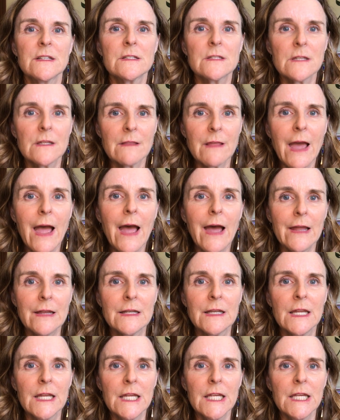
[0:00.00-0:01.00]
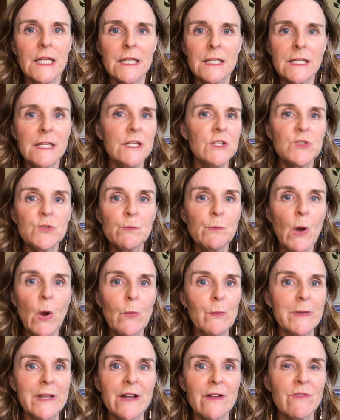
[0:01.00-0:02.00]
to that in each
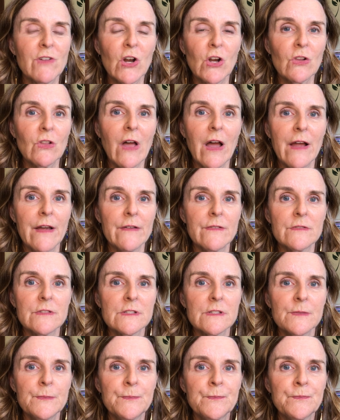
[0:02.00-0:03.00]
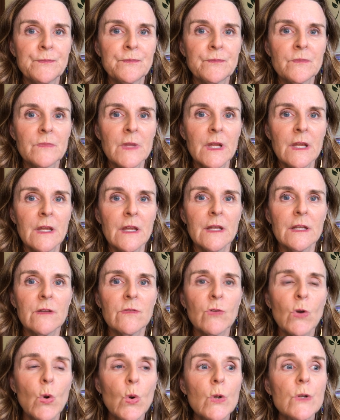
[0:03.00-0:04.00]
moment of our lives. And
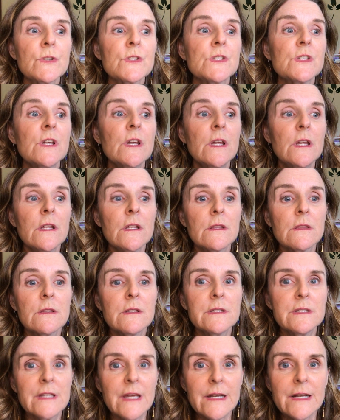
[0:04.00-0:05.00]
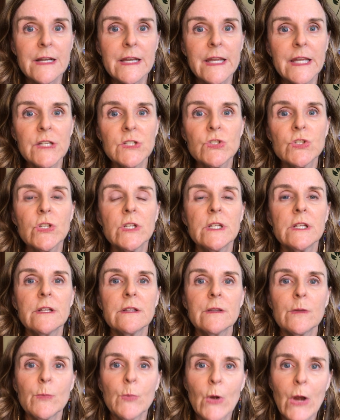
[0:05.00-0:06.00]
of course, the dedication
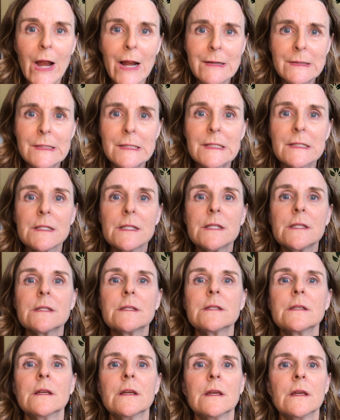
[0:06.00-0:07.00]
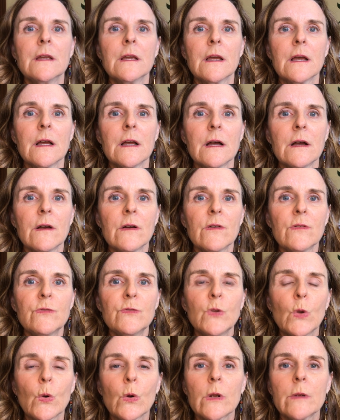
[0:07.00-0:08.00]
and the practice
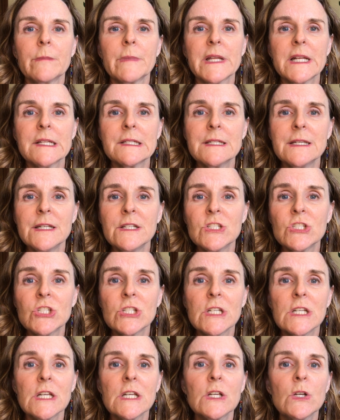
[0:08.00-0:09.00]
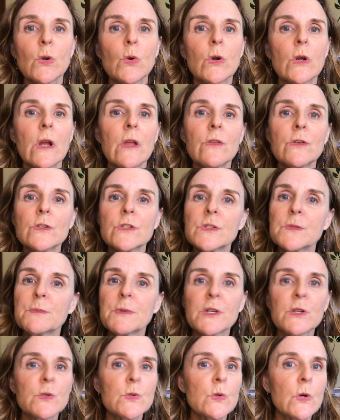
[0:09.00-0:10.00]
of your meditation or other
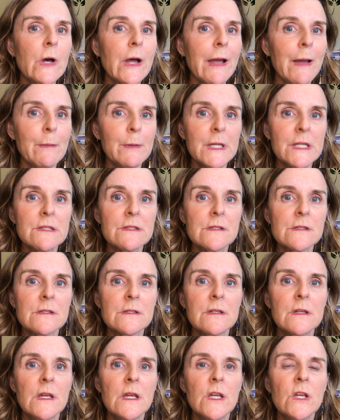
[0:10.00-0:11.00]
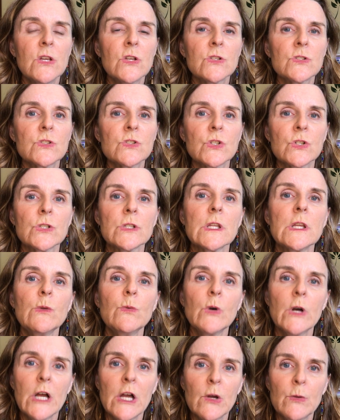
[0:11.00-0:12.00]
spiritual habits certainly
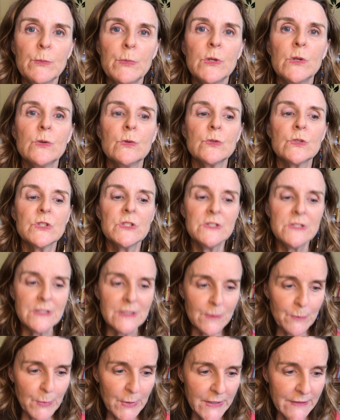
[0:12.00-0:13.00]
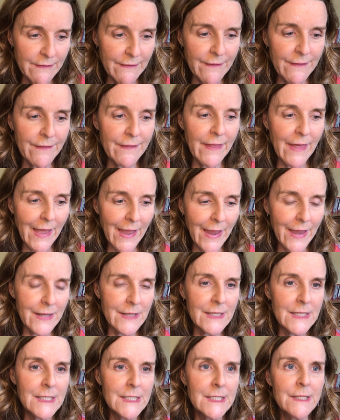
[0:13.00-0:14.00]
will help you to deepen that.
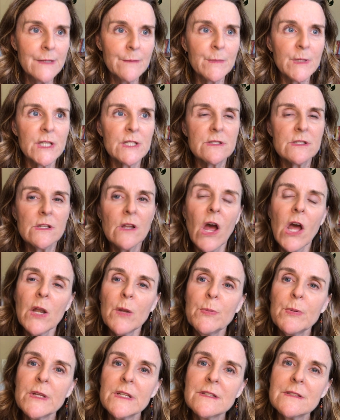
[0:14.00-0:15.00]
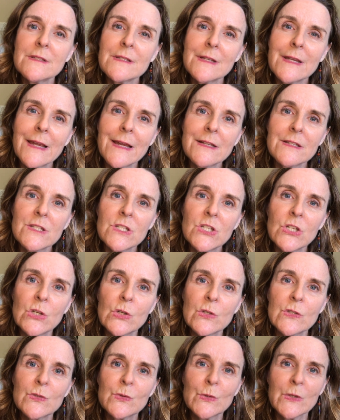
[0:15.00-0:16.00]
But it's not a place to get to.
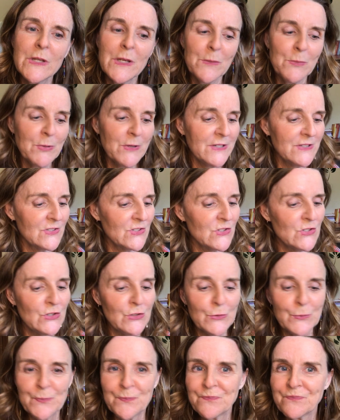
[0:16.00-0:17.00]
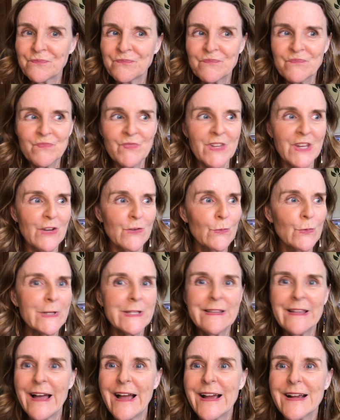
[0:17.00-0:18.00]
It's really a place to
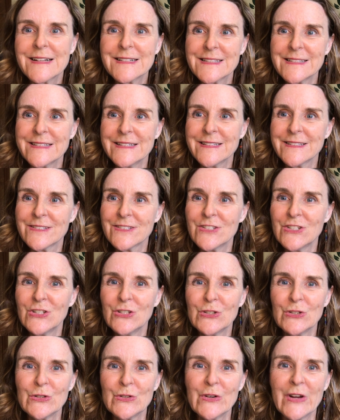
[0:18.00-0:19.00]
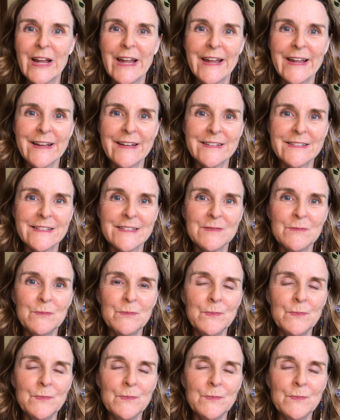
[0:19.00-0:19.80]
relax into and